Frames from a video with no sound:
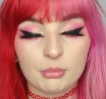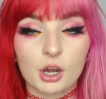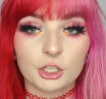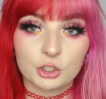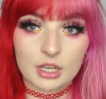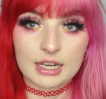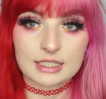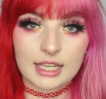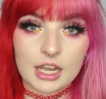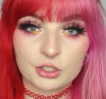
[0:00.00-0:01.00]
but you
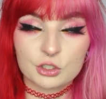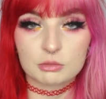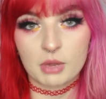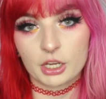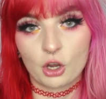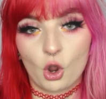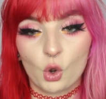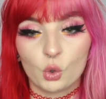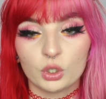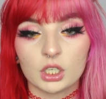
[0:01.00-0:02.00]
guys can use my
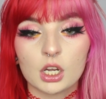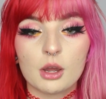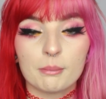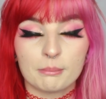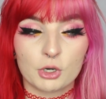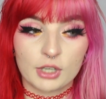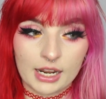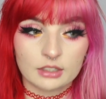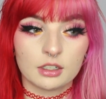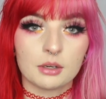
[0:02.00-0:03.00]
code
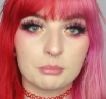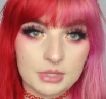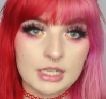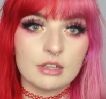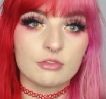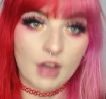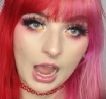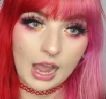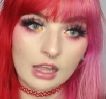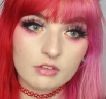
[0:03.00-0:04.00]

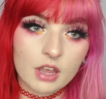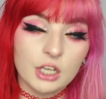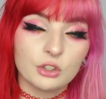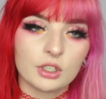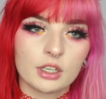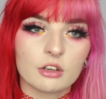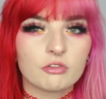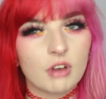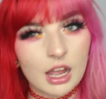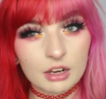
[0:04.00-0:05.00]
MirandaB5 and you can get
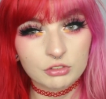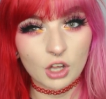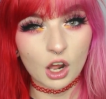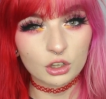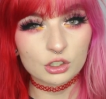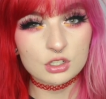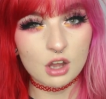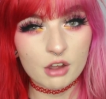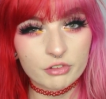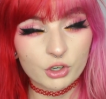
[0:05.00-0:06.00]
$5
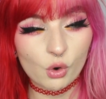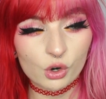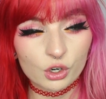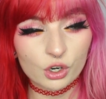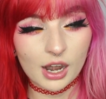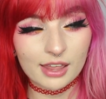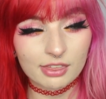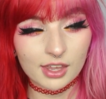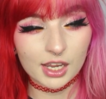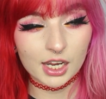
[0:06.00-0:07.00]
off your order, I
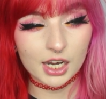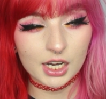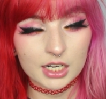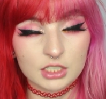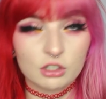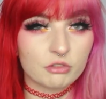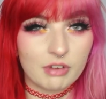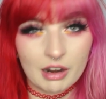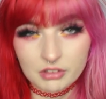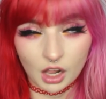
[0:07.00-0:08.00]
think. It's either
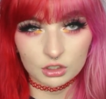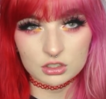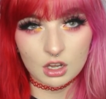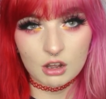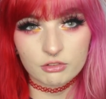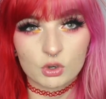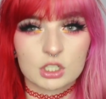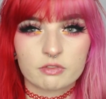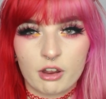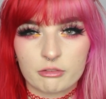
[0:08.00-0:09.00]
$5 off or
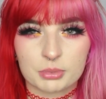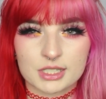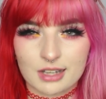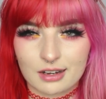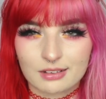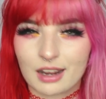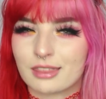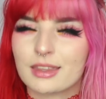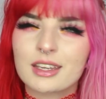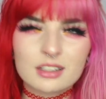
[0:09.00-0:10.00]
it's 5%. I
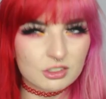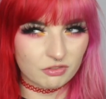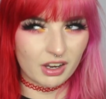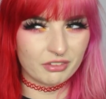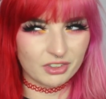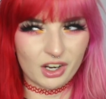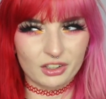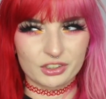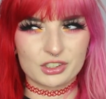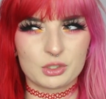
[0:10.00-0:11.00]
think it's
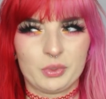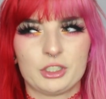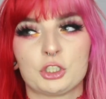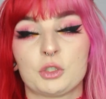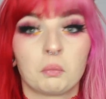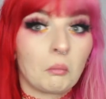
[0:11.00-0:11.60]
$5, which